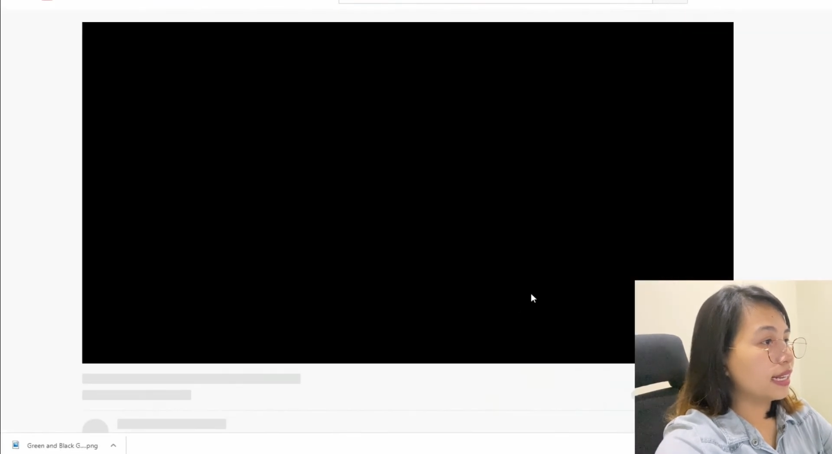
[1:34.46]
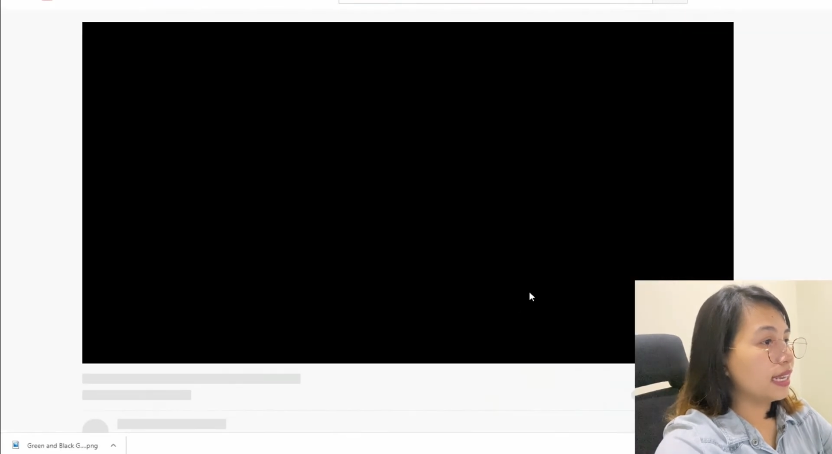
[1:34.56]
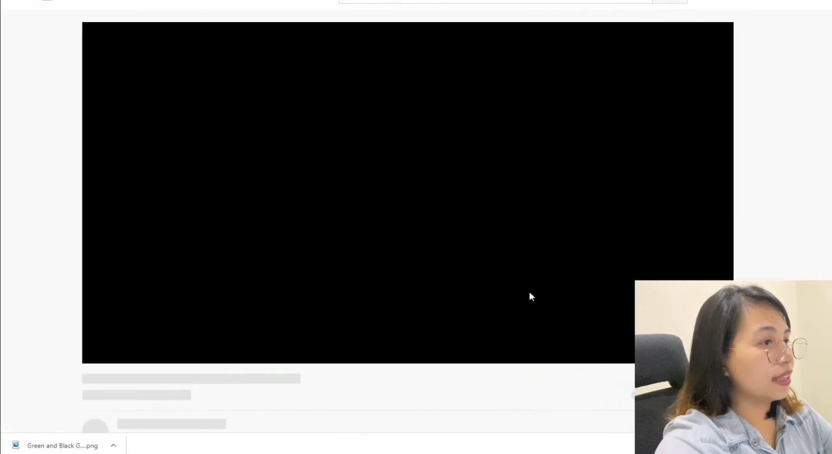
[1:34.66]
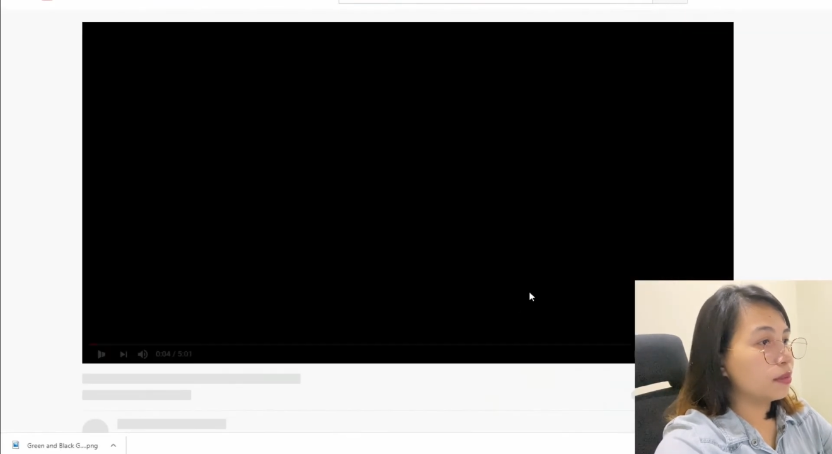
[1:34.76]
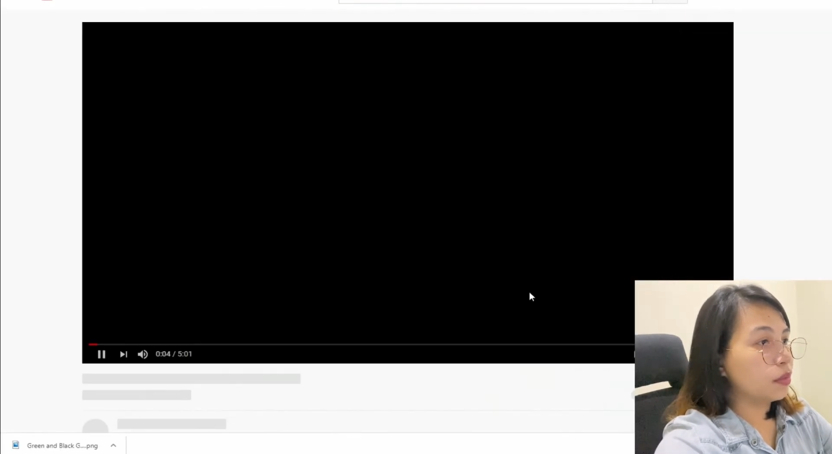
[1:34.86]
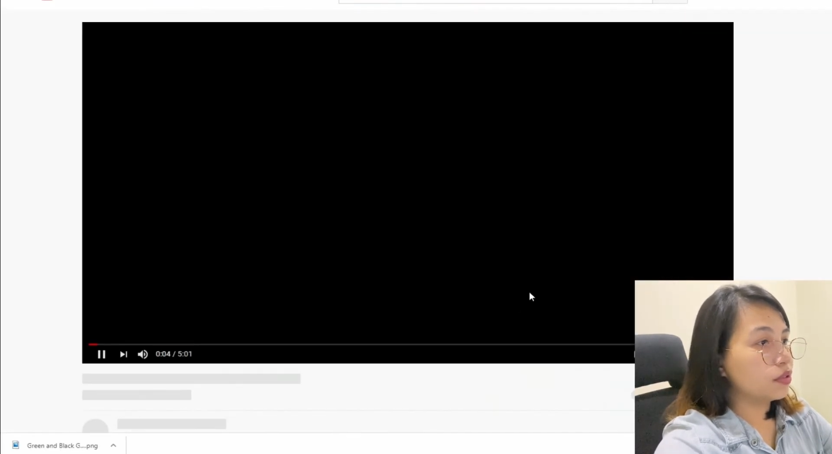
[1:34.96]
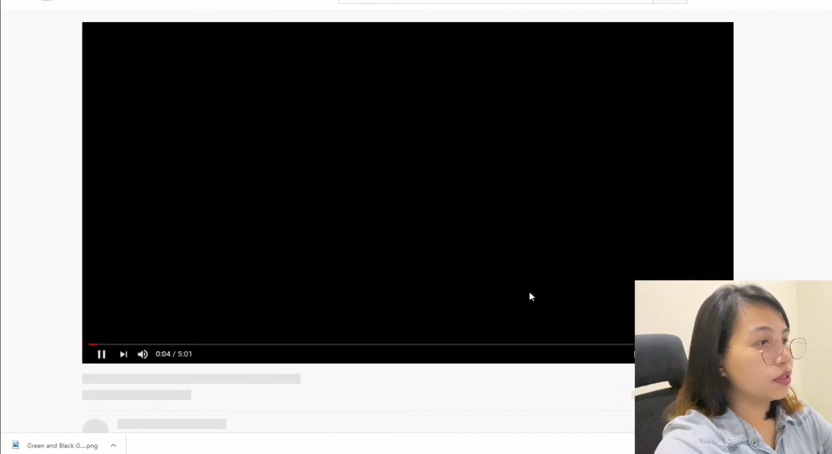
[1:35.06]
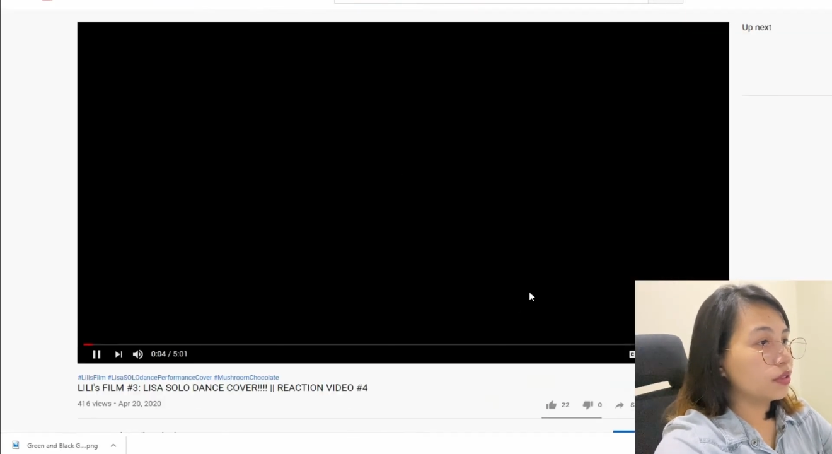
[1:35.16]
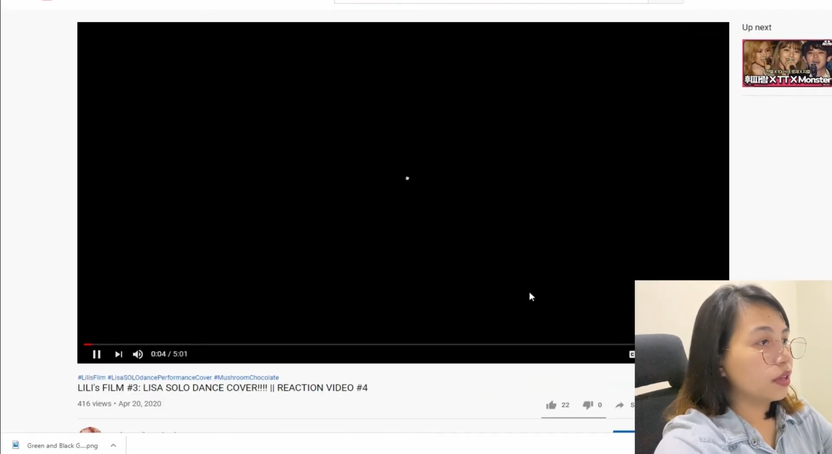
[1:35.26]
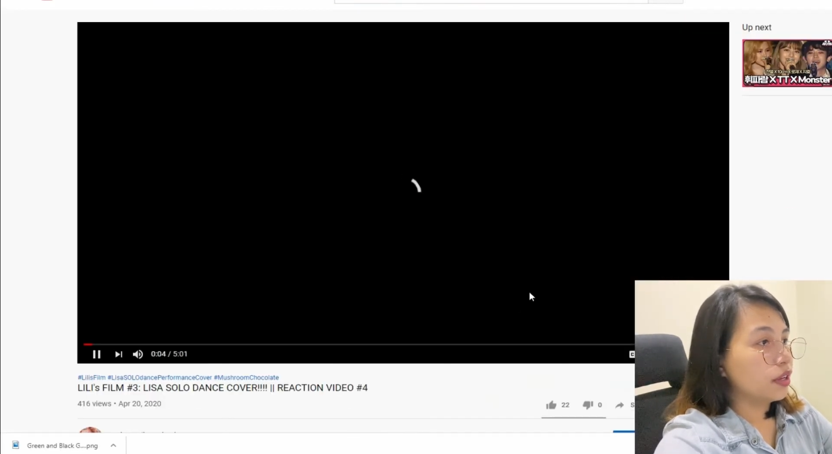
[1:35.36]
click the
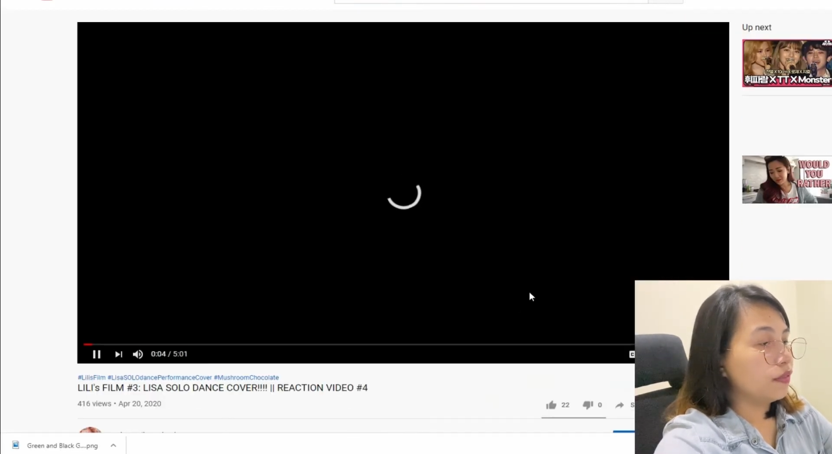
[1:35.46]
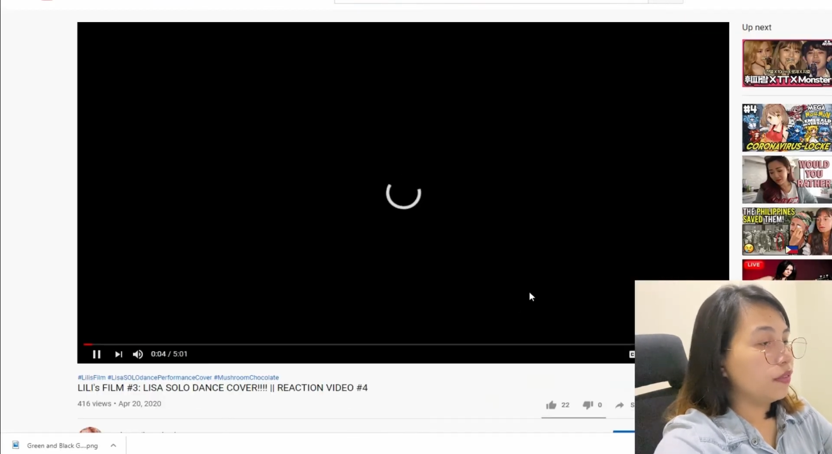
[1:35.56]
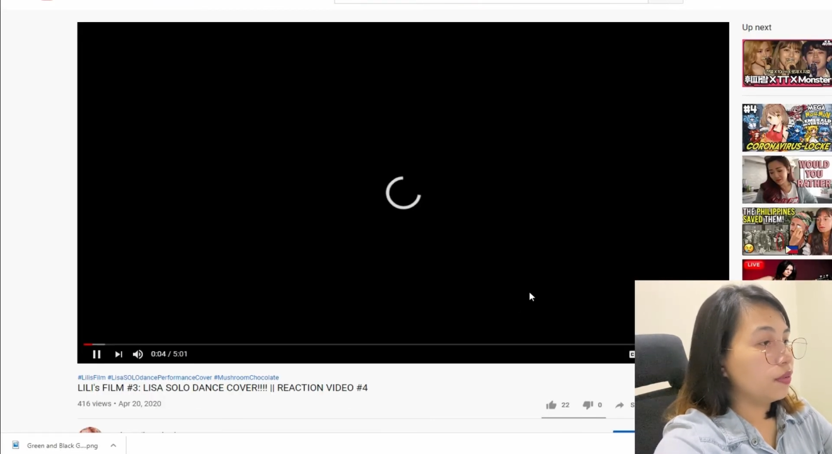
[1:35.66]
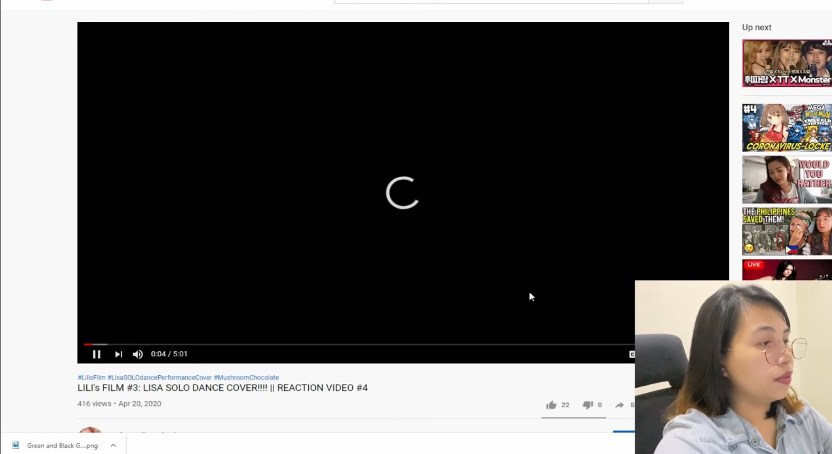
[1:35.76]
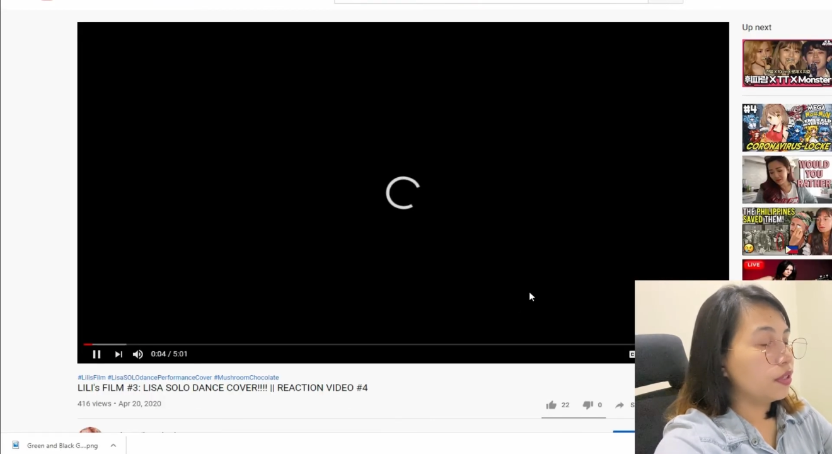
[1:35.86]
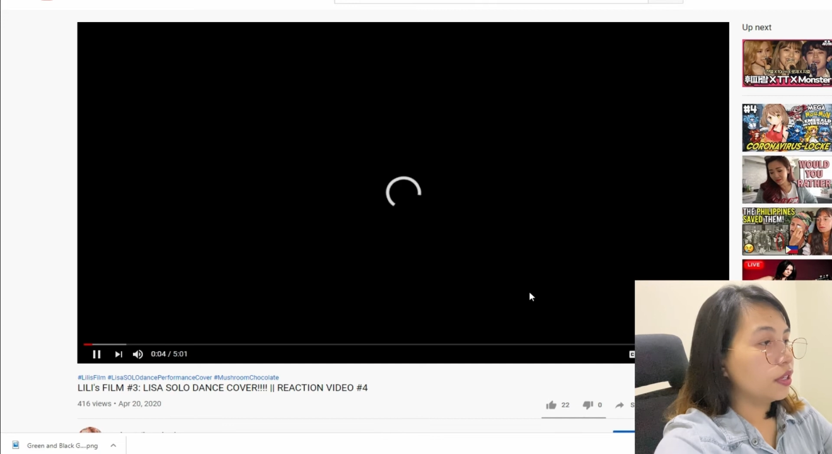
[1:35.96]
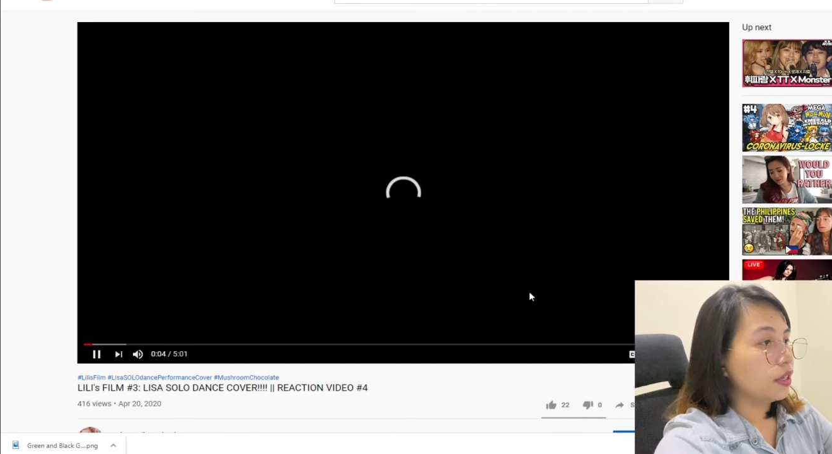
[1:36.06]
most viewed